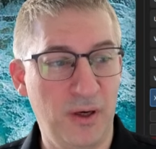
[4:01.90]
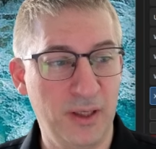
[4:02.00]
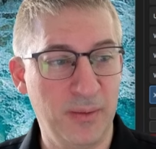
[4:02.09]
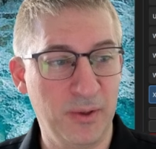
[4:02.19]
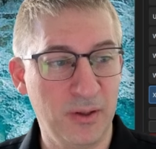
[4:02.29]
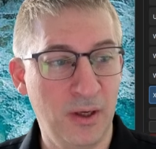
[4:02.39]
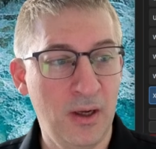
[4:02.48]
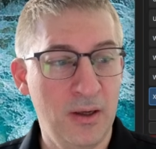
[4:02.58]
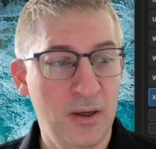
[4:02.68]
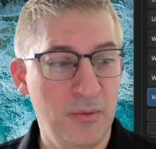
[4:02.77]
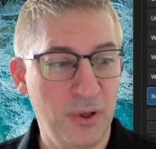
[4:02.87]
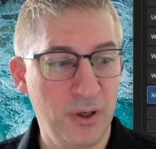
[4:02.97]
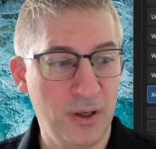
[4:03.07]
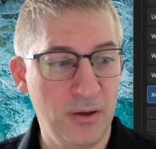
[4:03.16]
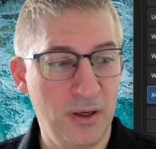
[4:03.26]
name is. We're
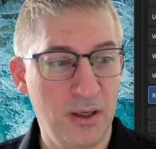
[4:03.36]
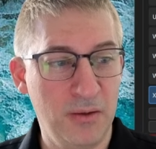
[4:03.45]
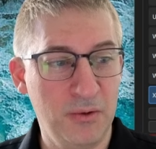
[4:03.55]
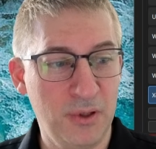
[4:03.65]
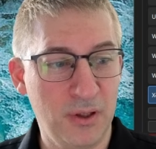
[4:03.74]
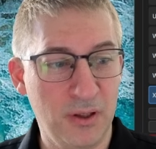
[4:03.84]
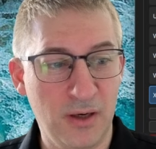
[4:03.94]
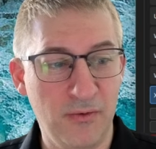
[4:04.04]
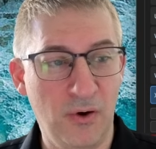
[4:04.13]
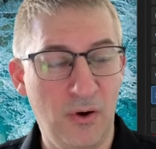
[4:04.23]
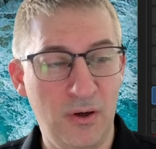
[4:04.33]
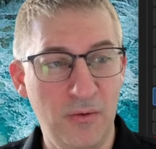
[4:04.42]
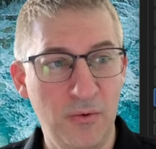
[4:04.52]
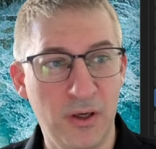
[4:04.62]
gonna cover all.